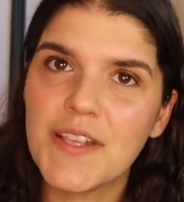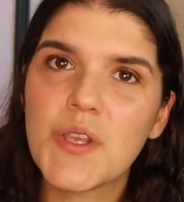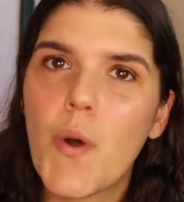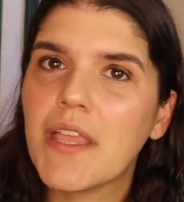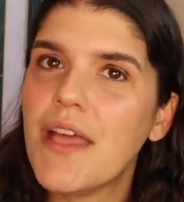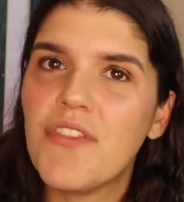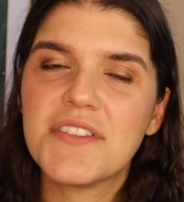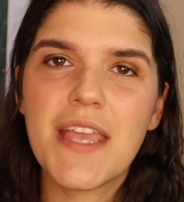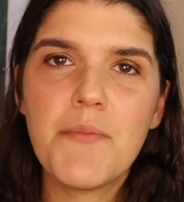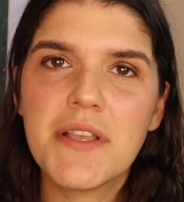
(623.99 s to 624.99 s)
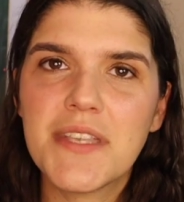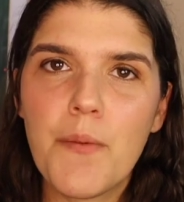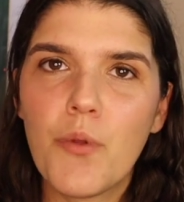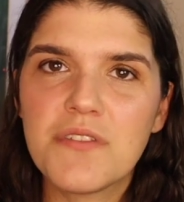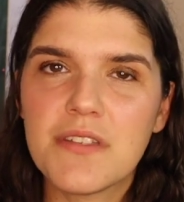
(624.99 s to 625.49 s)
So again, the same
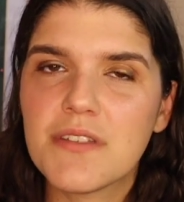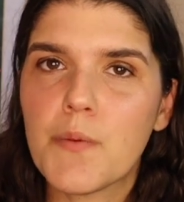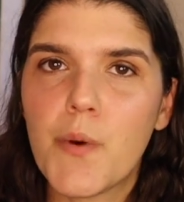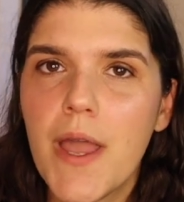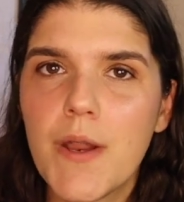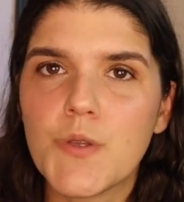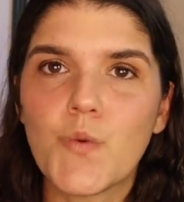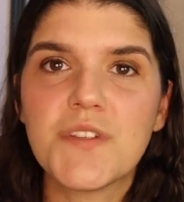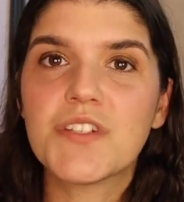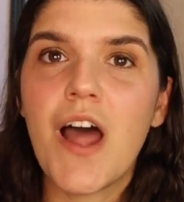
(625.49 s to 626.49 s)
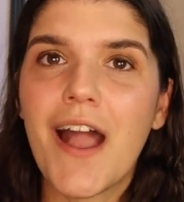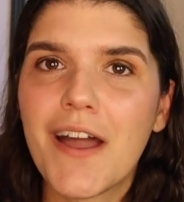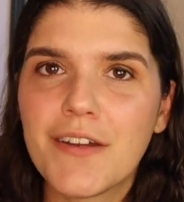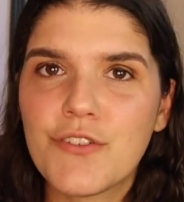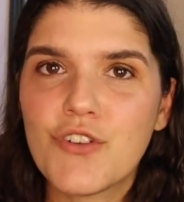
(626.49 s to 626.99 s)
example as The Sopranos, where it's not
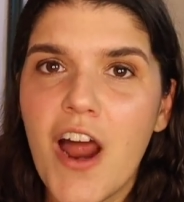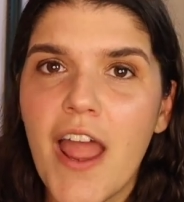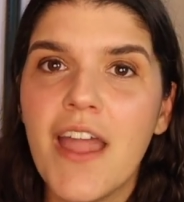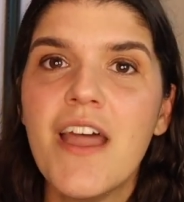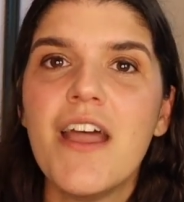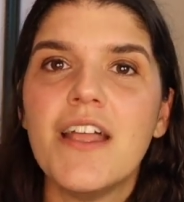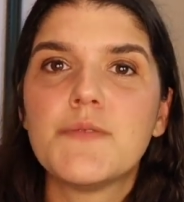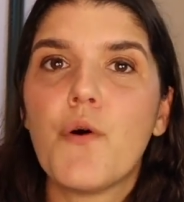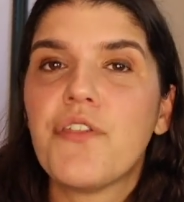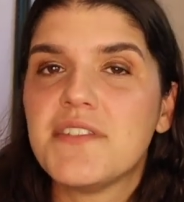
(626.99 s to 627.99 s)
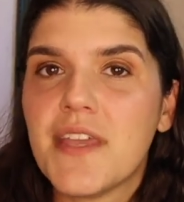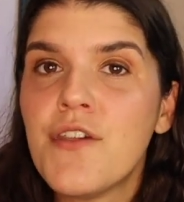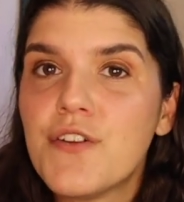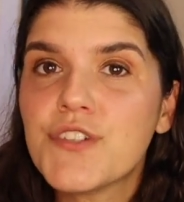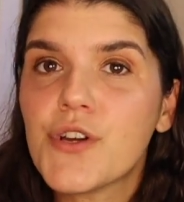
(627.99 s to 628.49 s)
cut and dry. It's both his
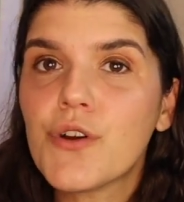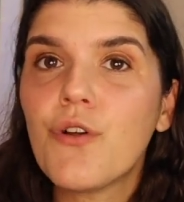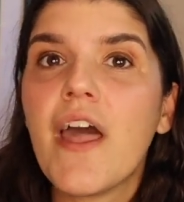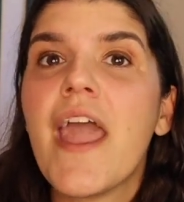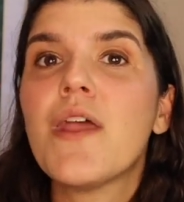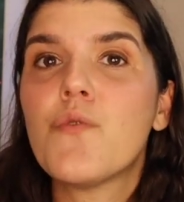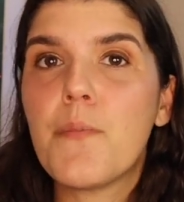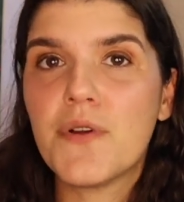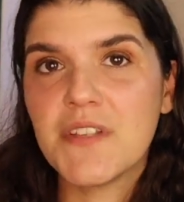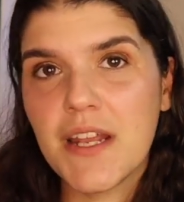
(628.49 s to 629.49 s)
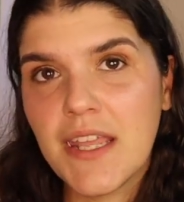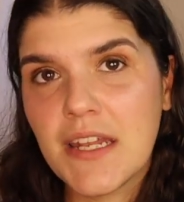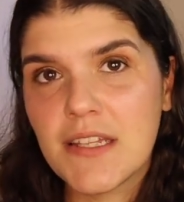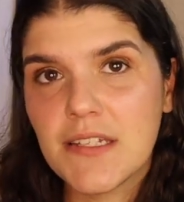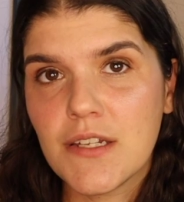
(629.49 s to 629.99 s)
inner circle and representing
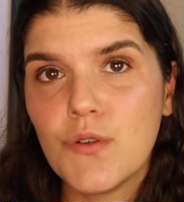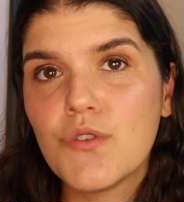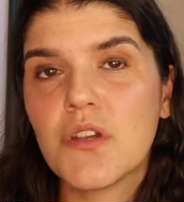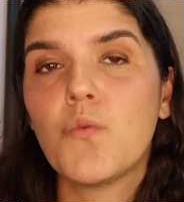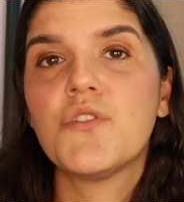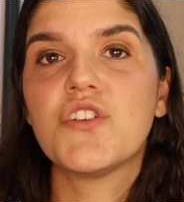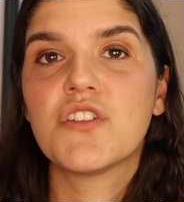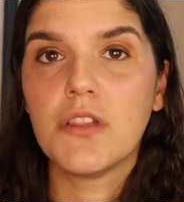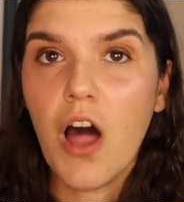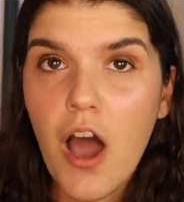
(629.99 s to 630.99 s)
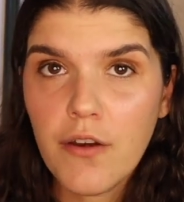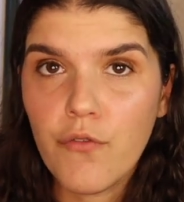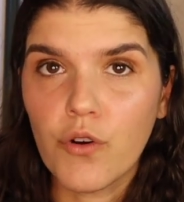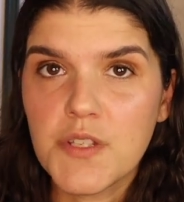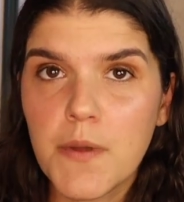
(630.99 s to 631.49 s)
an institution, which is law
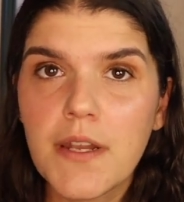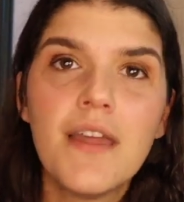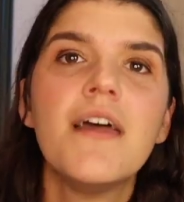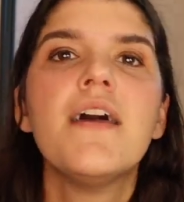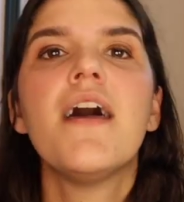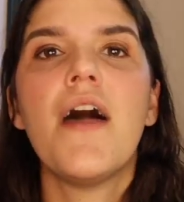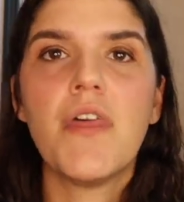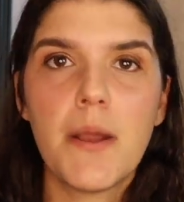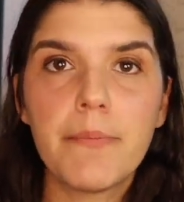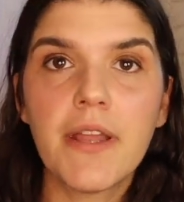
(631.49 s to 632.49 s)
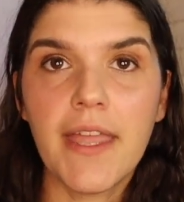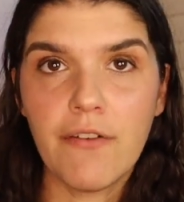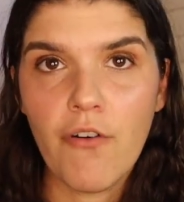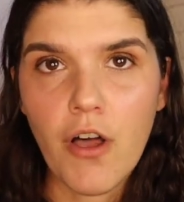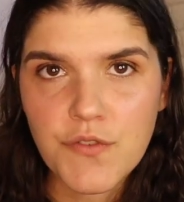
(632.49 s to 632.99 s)
enforcement, and then a plane
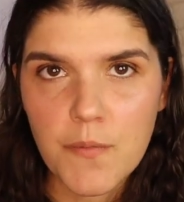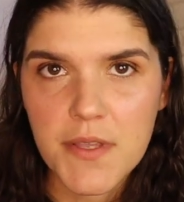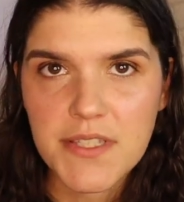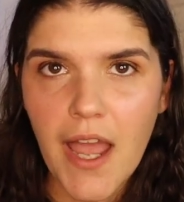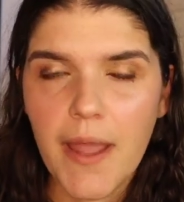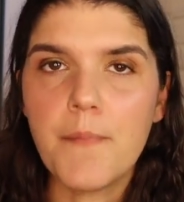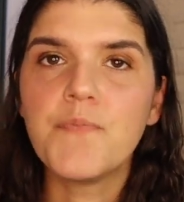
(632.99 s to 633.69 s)
falls from the sky.